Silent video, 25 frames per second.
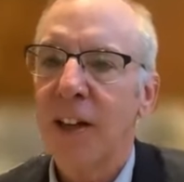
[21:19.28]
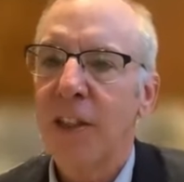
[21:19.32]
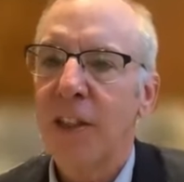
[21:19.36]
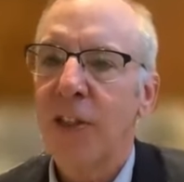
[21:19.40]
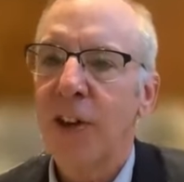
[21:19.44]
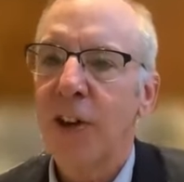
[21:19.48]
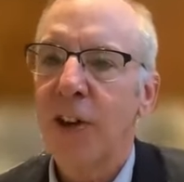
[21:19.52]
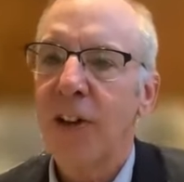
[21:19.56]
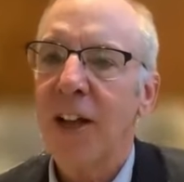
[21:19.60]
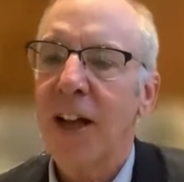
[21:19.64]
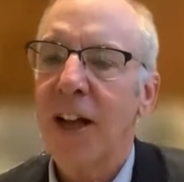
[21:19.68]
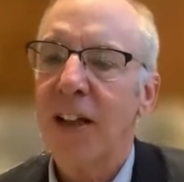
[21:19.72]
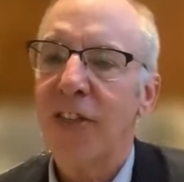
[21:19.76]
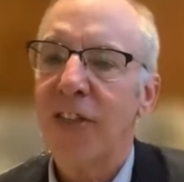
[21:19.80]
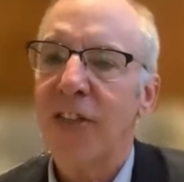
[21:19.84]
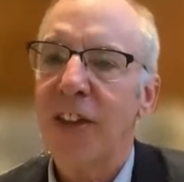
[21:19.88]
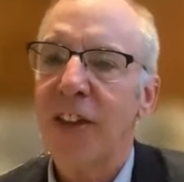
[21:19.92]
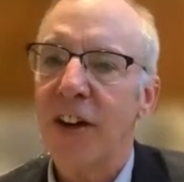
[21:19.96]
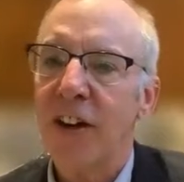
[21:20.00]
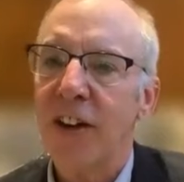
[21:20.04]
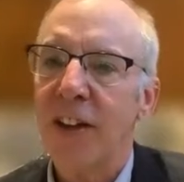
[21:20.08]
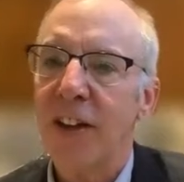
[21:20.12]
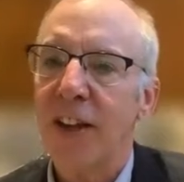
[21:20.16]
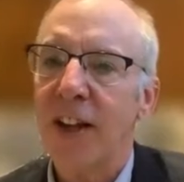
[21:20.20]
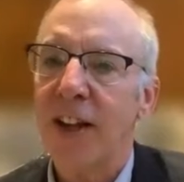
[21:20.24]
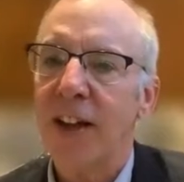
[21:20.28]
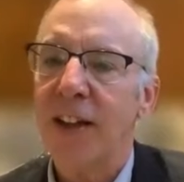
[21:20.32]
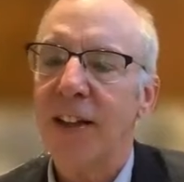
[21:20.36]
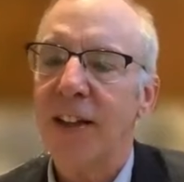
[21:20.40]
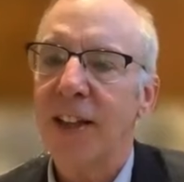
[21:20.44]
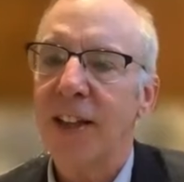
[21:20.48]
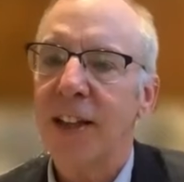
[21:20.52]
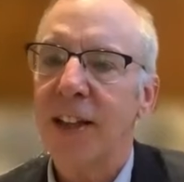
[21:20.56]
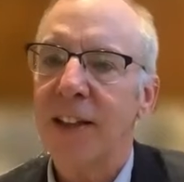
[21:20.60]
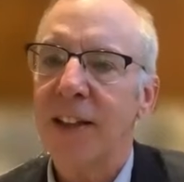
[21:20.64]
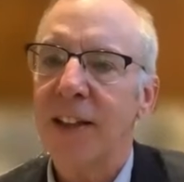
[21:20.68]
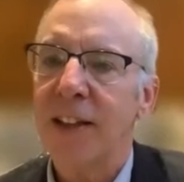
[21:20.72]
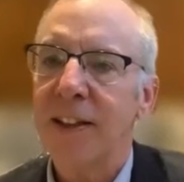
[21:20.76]
They're not there yet.
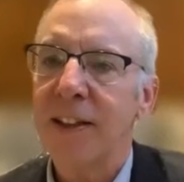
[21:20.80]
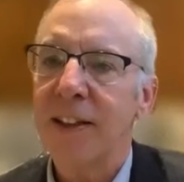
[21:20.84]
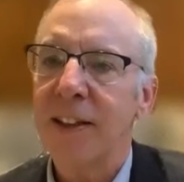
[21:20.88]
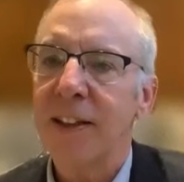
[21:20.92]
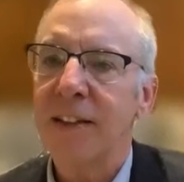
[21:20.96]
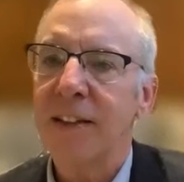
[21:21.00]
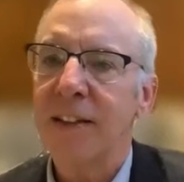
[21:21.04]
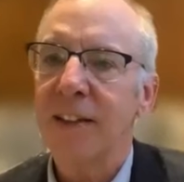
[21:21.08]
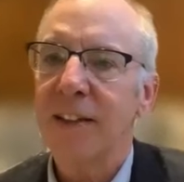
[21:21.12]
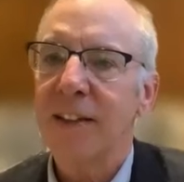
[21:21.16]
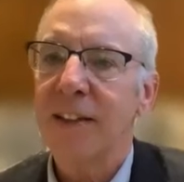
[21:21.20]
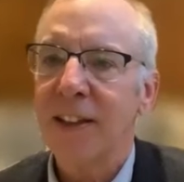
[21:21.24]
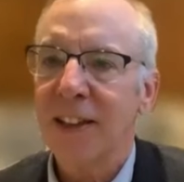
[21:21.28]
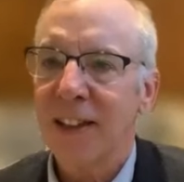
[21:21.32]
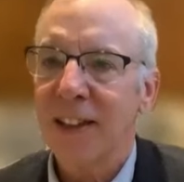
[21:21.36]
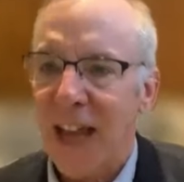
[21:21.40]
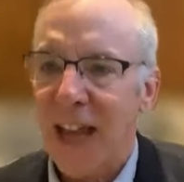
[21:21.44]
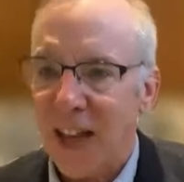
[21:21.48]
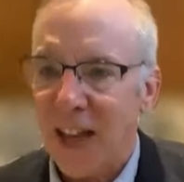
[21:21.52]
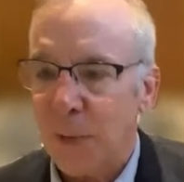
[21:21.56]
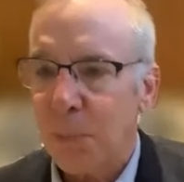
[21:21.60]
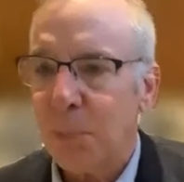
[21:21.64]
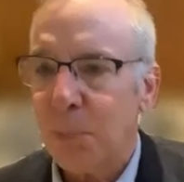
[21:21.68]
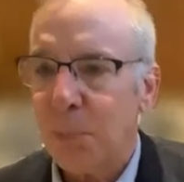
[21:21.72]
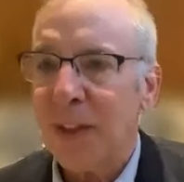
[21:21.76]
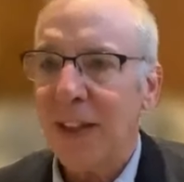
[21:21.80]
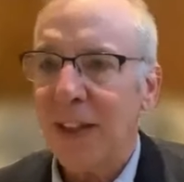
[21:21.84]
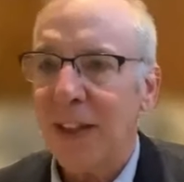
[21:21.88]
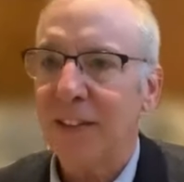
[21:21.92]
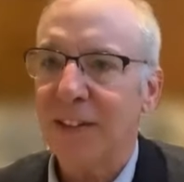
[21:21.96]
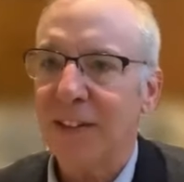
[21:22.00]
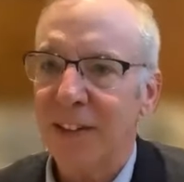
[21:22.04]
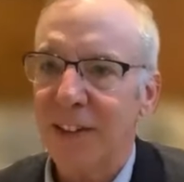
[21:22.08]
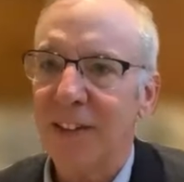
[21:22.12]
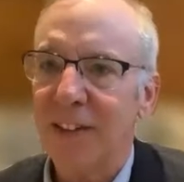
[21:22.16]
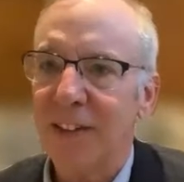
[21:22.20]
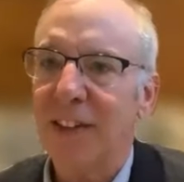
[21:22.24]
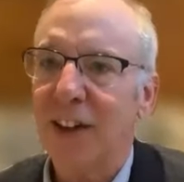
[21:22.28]
And this last
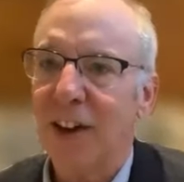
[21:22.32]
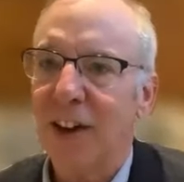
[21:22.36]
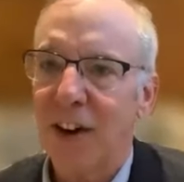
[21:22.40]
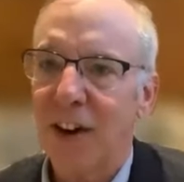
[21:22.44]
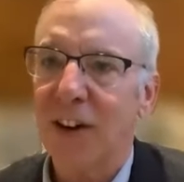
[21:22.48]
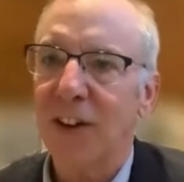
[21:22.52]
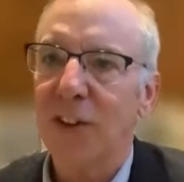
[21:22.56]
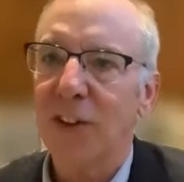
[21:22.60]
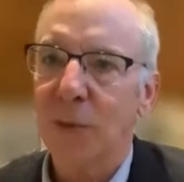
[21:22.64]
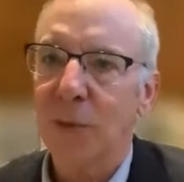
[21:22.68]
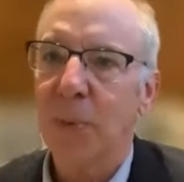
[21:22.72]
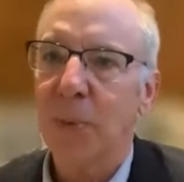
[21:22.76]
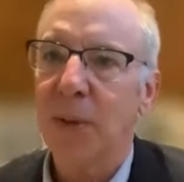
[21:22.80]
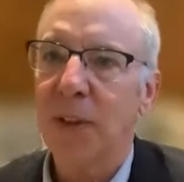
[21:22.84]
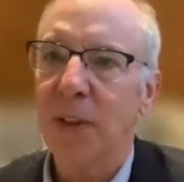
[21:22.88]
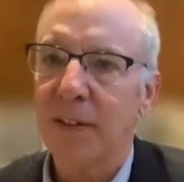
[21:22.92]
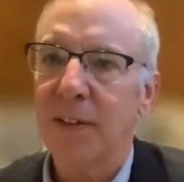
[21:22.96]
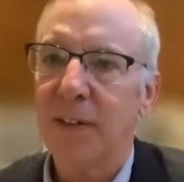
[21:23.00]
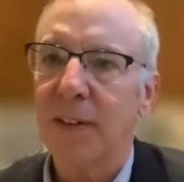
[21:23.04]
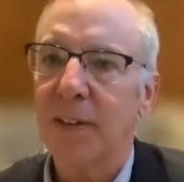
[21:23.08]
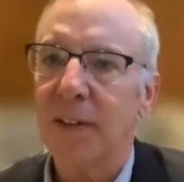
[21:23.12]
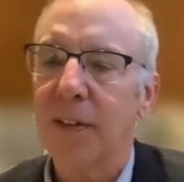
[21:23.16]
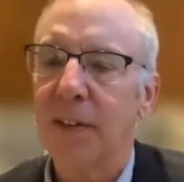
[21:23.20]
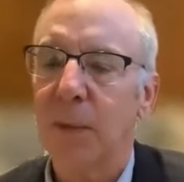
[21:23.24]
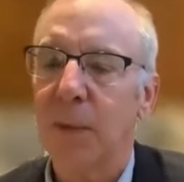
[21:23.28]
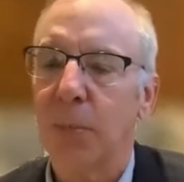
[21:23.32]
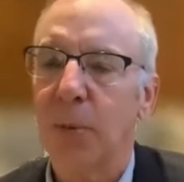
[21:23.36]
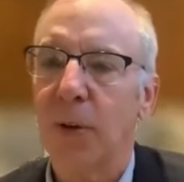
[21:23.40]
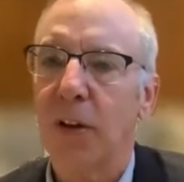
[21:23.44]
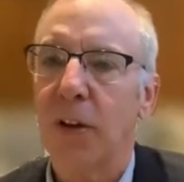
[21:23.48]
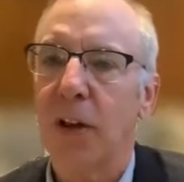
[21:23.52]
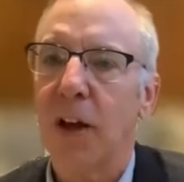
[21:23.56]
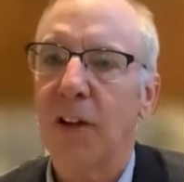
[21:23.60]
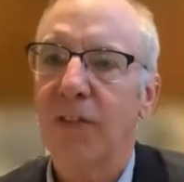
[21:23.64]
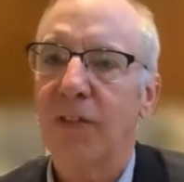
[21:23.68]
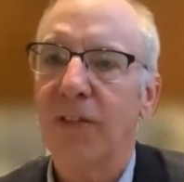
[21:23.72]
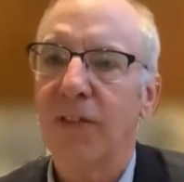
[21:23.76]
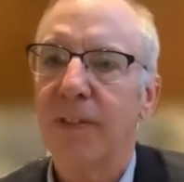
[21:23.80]
piece is the hardest piece to pull
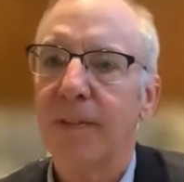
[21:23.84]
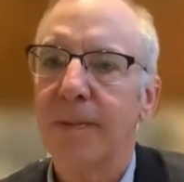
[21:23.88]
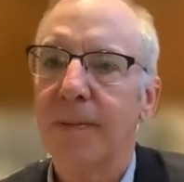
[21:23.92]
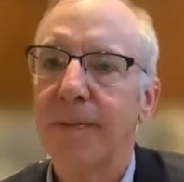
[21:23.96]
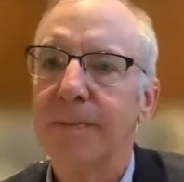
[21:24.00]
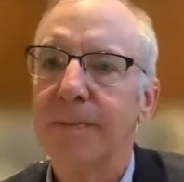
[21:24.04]
off.